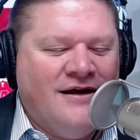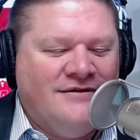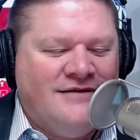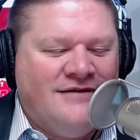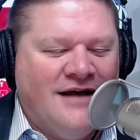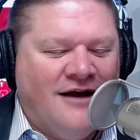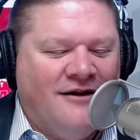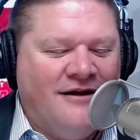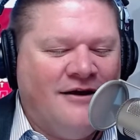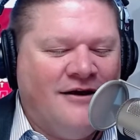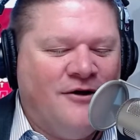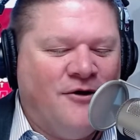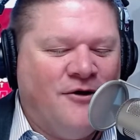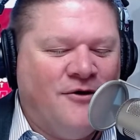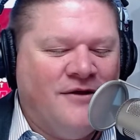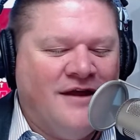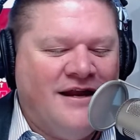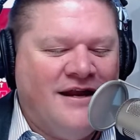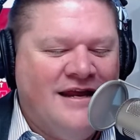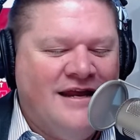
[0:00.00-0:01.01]
telling
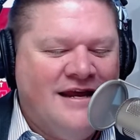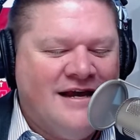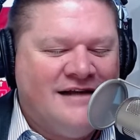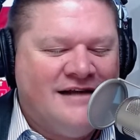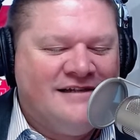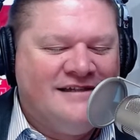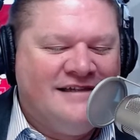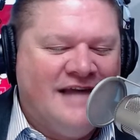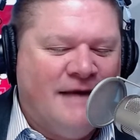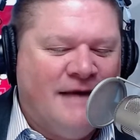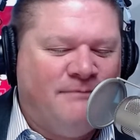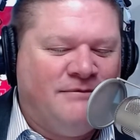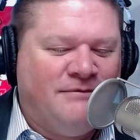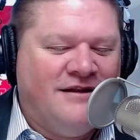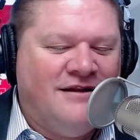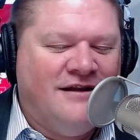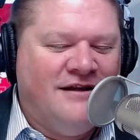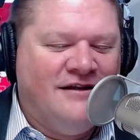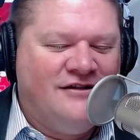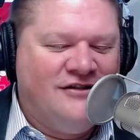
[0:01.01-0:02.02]
her that he
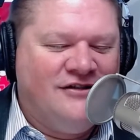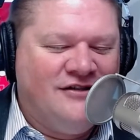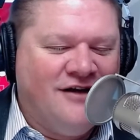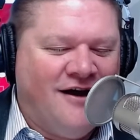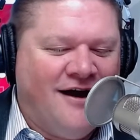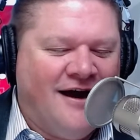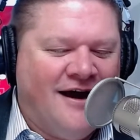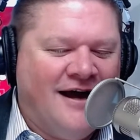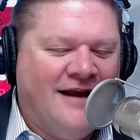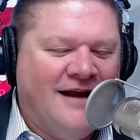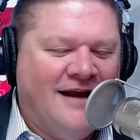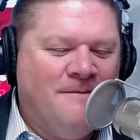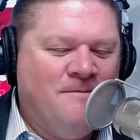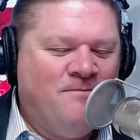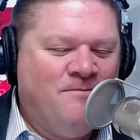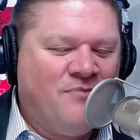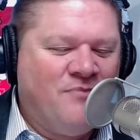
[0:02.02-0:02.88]
accepted the shot